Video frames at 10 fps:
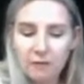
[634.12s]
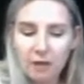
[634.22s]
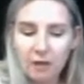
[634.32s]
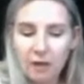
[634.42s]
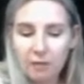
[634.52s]

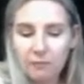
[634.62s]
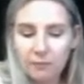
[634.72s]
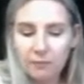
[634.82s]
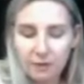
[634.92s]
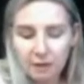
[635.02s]

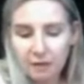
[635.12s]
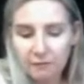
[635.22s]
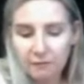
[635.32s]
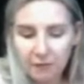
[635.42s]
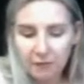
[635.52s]

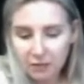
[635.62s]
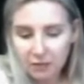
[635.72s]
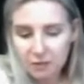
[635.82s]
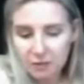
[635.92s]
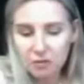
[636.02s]
a
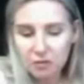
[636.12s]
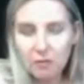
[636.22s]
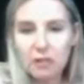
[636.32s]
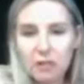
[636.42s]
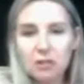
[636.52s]
financial
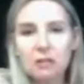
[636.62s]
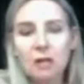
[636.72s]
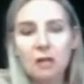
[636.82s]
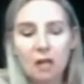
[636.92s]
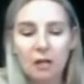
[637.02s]
situation,
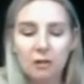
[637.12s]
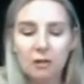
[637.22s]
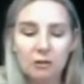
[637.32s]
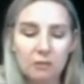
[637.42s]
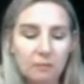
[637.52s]

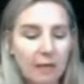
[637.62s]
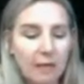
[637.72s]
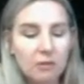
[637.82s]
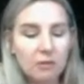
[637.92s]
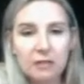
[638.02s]

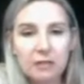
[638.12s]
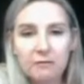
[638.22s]
maybe you need to